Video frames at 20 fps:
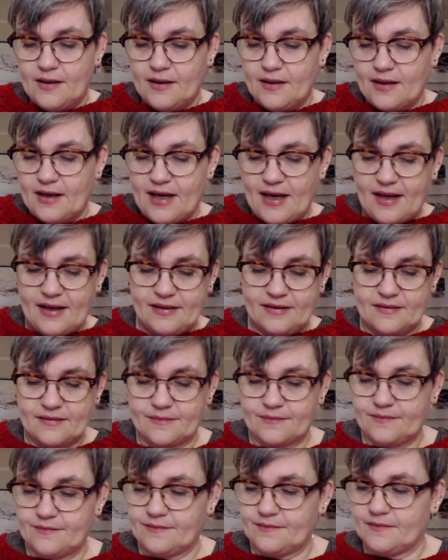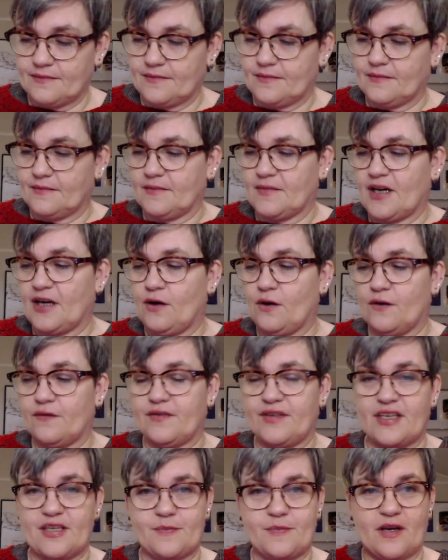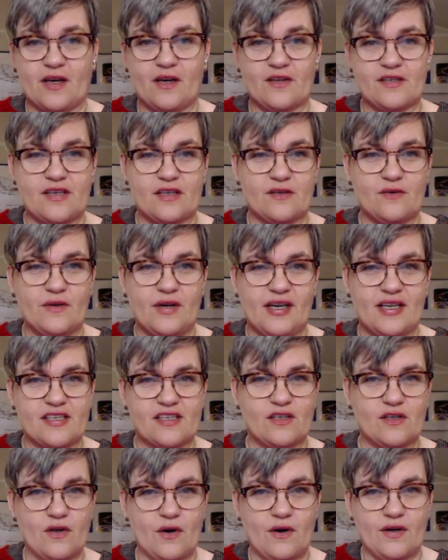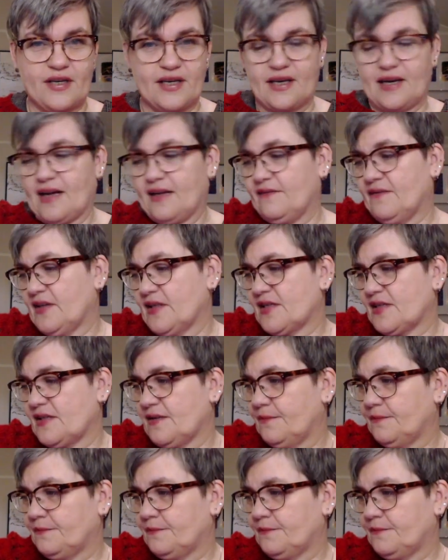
And I love this because it's really sturdy canvas.